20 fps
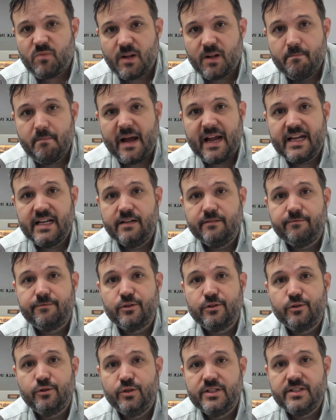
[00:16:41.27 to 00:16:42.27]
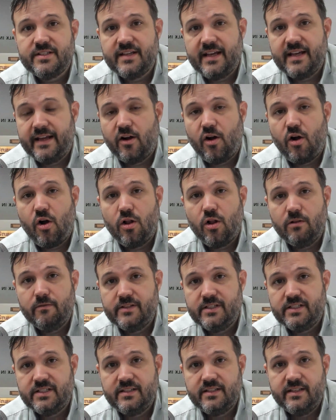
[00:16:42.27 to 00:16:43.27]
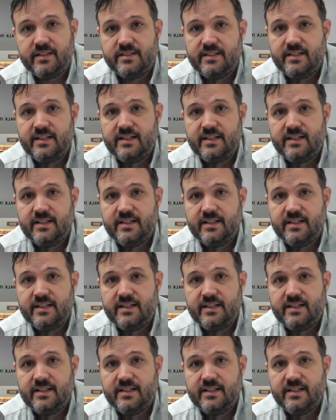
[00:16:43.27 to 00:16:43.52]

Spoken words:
my influence, and all of these things.